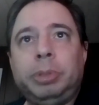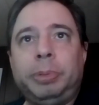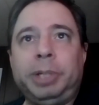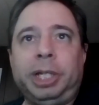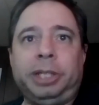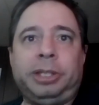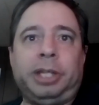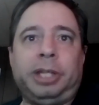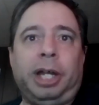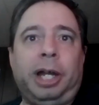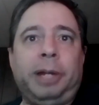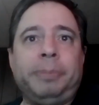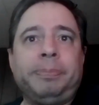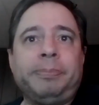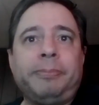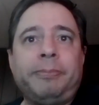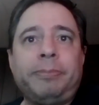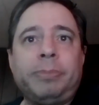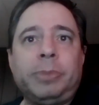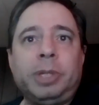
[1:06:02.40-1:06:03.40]
But we get that.
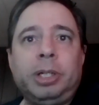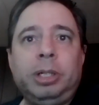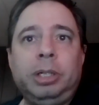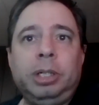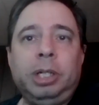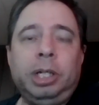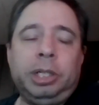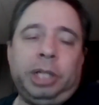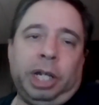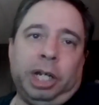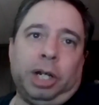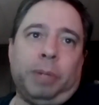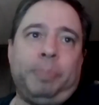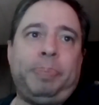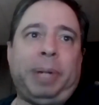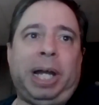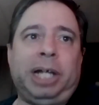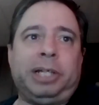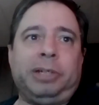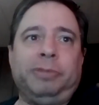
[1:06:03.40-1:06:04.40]
Then they
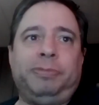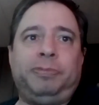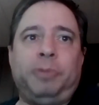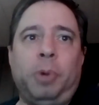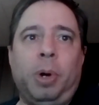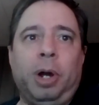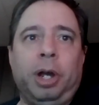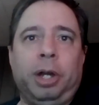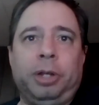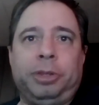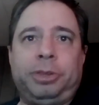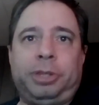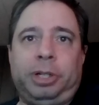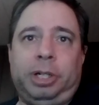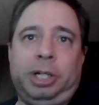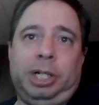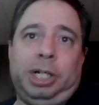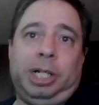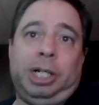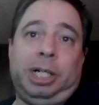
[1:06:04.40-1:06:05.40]
go back and
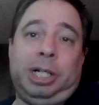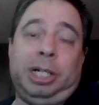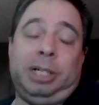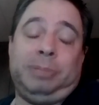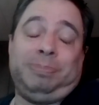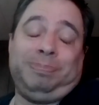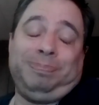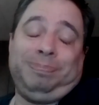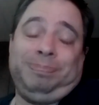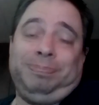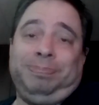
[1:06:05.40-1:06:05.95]
forth. Uh,